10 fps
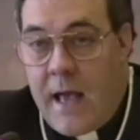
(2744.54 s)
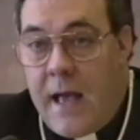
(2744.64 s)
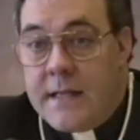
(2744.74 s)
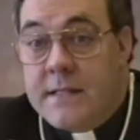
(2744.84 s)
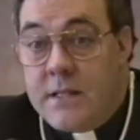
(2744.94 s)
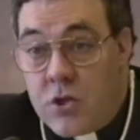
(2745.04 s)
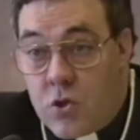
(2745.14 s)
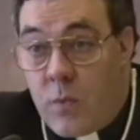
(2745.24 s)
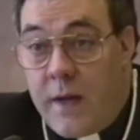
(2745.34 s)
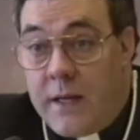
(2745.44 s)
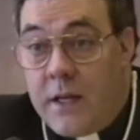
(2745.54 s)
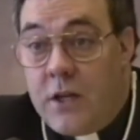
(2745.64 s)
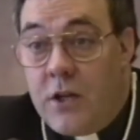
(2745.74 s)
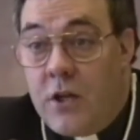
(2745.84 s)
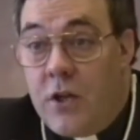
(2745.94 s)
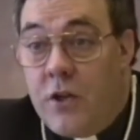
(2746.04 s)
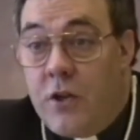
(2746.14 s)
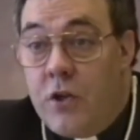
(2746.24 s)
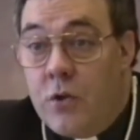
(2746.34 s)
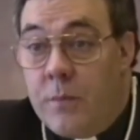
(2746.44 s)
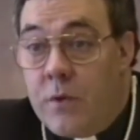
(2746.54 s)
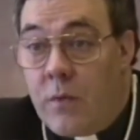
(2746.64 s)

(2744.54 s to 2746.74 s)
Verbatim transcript: has situated the human